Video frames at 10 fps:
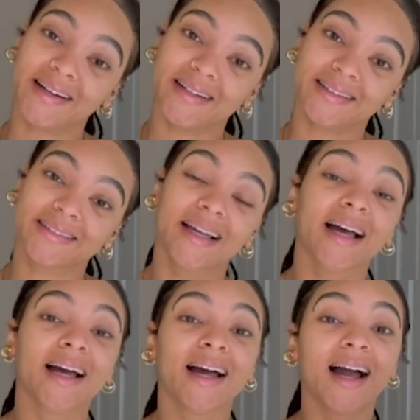y'all.
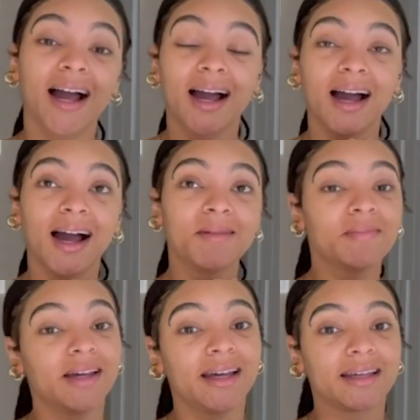
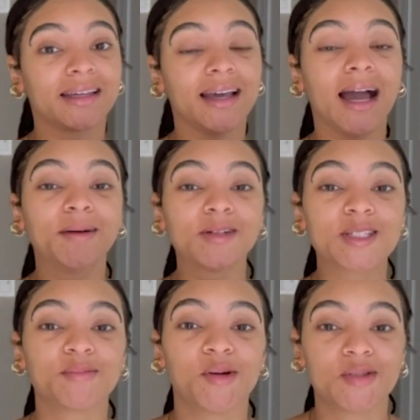I'm back. I was
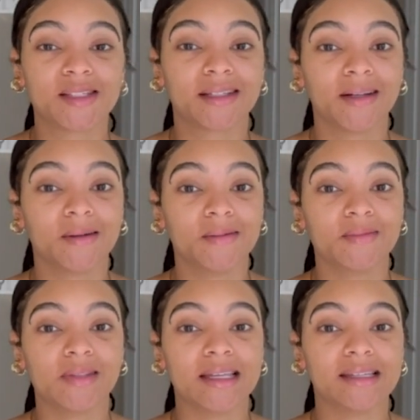supposed to
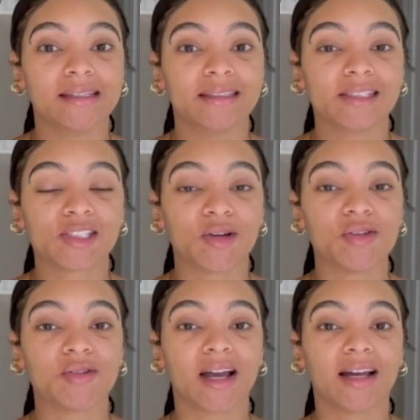come and show
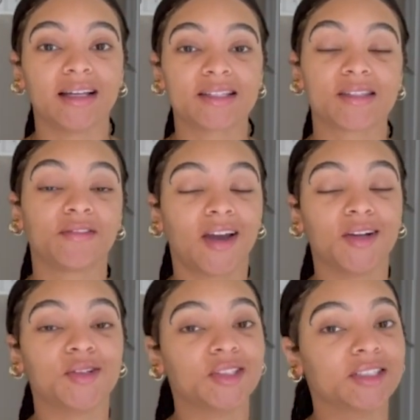you guys the
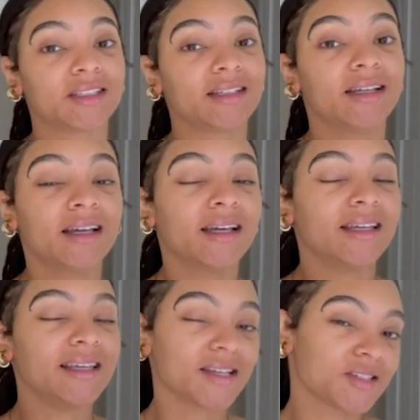final look
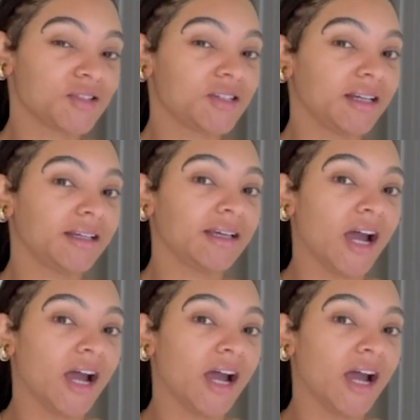yesterday